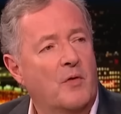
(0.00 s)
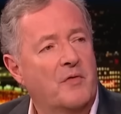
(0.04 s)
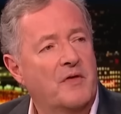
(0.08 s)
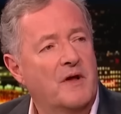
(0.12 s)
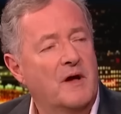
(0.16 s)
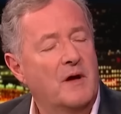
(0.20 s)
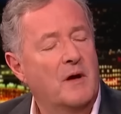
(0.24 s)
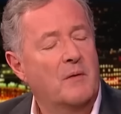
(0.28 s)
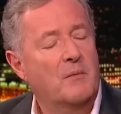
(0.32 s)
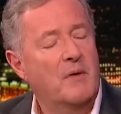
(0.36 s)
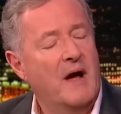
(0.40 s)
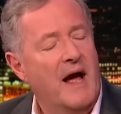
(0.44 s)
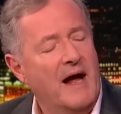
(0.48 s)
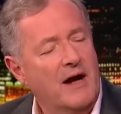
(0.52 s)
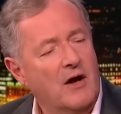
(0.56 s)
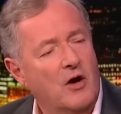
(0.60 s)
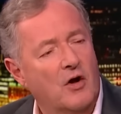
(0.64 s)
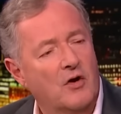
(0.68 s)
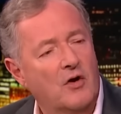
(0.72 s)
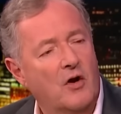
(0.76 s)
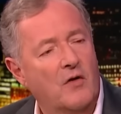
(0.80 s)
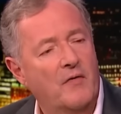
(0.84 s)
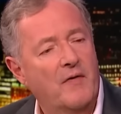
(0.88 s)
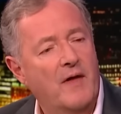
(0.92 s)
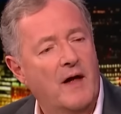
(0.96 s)
hang
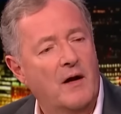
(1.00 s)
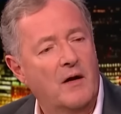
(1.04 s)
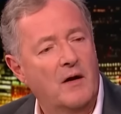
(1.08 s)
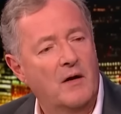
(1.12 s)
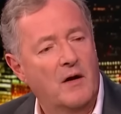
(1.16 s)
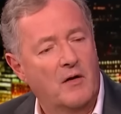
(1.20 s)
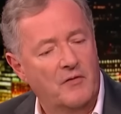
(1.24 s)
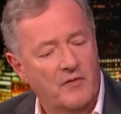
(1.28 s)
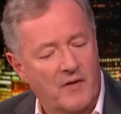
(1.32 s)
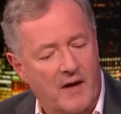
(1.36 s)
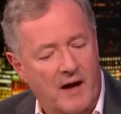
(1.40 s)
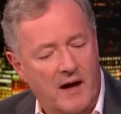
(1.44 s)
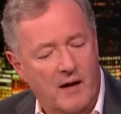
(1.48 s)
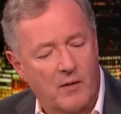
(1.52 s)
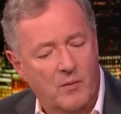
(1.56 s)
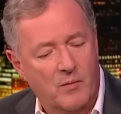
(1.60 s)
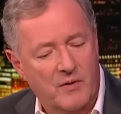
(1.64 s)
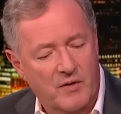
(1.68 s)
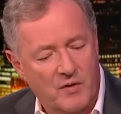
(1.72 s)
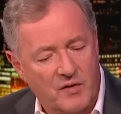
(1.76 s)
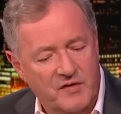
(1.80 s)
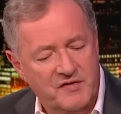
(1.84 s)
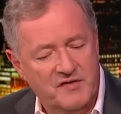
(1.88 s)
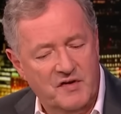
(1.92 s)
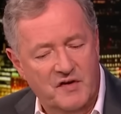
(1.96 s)
on that. We
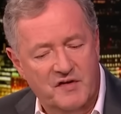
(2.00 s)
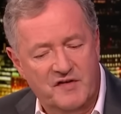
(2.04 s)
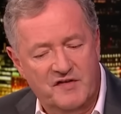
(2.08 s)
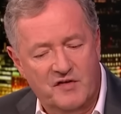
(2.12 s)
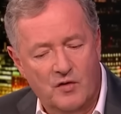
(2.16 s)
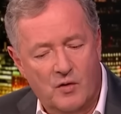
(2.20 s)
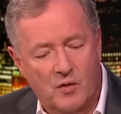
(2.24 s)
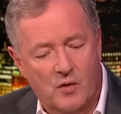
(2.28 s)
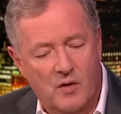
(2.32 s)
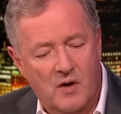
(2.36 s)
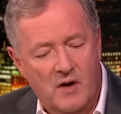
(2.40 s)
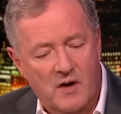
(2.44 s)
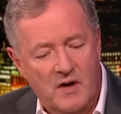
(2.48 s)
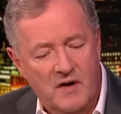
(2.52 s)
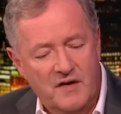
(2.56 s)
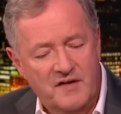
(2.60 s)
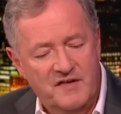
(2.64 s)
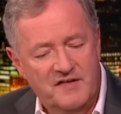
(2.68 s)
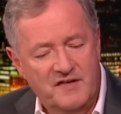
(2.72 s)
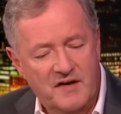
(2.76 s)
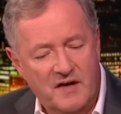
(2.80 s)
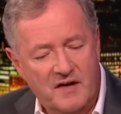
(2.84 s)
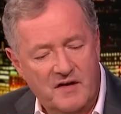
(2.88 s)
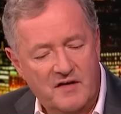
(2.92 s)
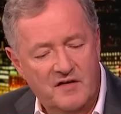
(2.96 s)
also saw
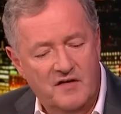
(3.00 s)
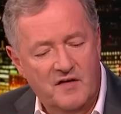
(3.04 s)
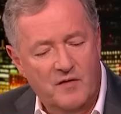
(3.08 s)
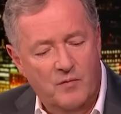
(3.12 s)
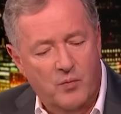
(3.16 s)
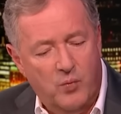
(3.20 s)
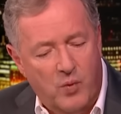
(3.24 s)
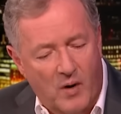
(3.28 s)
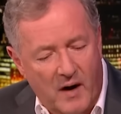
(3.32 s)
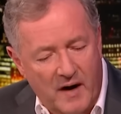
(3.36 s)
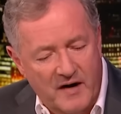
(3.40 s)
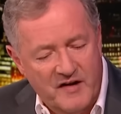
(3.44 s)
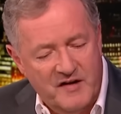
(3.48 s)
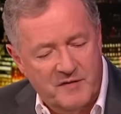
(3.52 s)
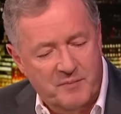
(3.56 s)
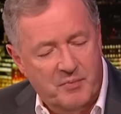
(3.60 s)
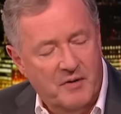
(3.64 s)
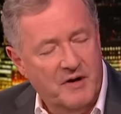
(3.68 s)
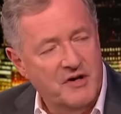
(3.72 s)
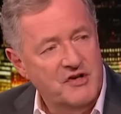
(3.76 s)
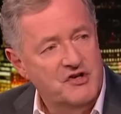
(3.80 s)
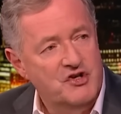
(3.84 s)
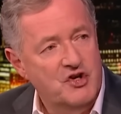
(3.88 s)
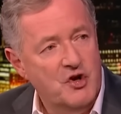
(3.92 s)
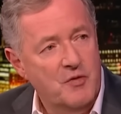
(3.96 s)
scenes of
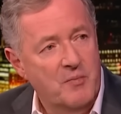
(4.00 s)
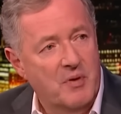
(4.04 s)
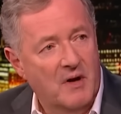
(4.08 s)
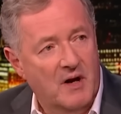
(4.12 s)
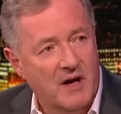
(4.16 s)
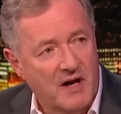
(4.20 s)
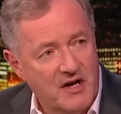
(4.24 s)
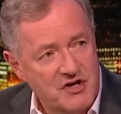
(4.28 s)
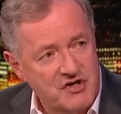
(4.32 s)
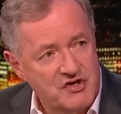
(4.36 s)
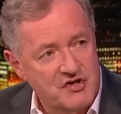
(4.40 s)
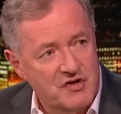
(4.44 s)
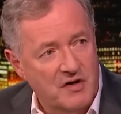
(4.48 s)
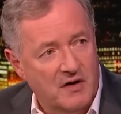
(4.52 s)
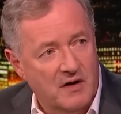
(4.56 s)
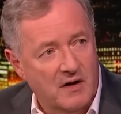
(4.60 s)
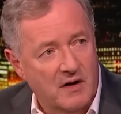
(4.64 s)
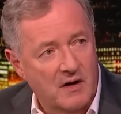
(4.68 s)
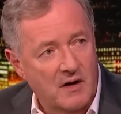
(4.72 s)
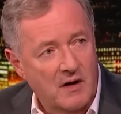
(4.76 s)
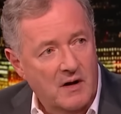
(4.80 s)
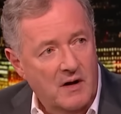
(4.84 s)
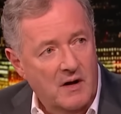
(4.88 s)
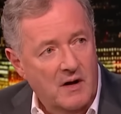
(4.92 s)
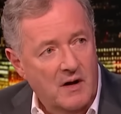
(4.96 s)
widespread jubilation
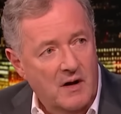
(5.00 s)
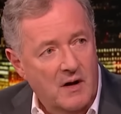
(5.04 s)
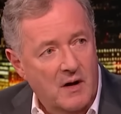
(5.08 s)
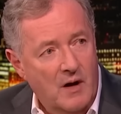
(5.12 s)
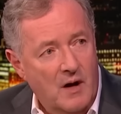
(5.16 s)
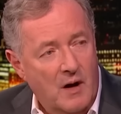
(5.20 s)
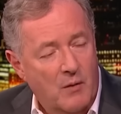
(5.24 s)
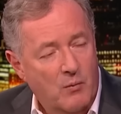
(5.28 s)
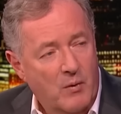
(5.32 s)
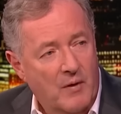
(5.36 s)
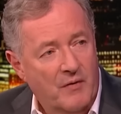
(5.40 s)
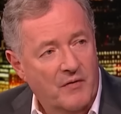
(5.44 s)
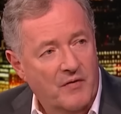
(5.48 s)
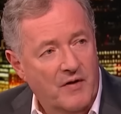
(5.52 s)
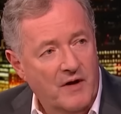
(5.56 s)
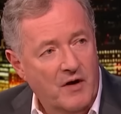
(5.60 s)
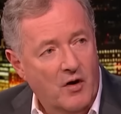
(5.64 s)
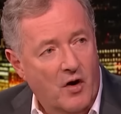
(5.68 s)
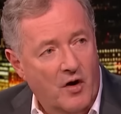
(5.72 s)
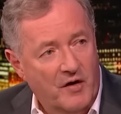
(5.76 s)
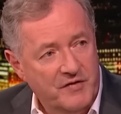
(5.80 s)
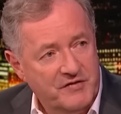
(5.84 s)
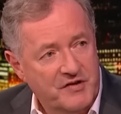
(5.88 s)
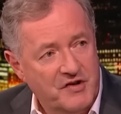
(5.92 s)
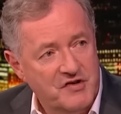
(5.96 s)
when the
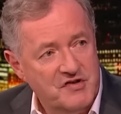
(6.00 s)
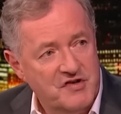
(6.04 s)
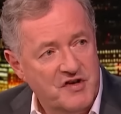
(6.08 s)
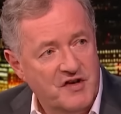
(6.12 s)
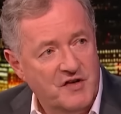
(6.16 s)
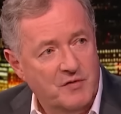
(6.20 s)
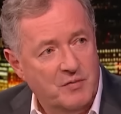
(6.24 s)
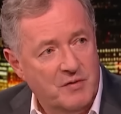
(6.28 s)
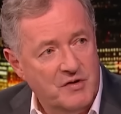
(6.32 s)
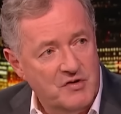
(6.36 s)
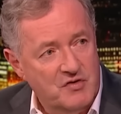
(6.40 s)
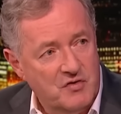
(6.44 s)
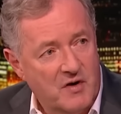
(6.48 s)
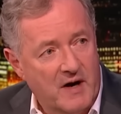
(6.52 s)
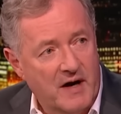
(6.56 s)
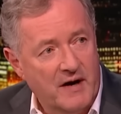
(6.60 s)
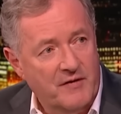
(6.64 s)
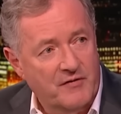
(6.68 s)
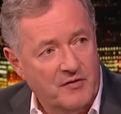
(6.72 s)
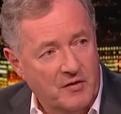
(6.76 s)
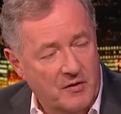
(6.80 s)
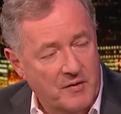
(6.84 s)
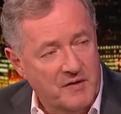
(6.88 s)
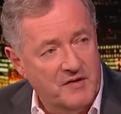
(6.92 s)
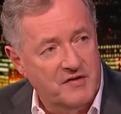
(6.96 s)
hostages were dragged
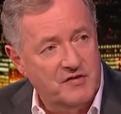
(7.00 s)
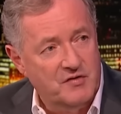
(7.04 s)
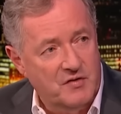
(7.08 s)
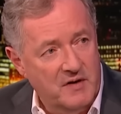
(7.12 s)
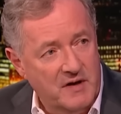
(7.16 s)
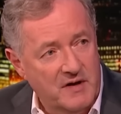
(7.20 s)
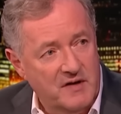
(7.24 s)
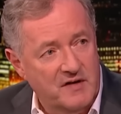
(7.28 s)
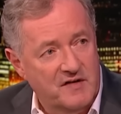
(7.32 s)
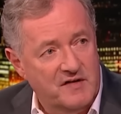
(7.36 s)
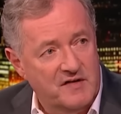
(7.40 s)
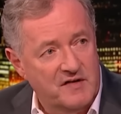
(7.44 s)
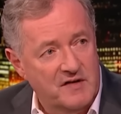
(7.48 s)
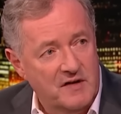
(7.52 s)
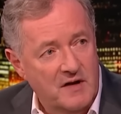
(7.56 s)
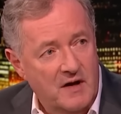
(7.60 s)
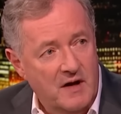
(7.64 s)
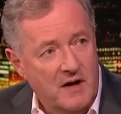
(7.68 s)
through the streets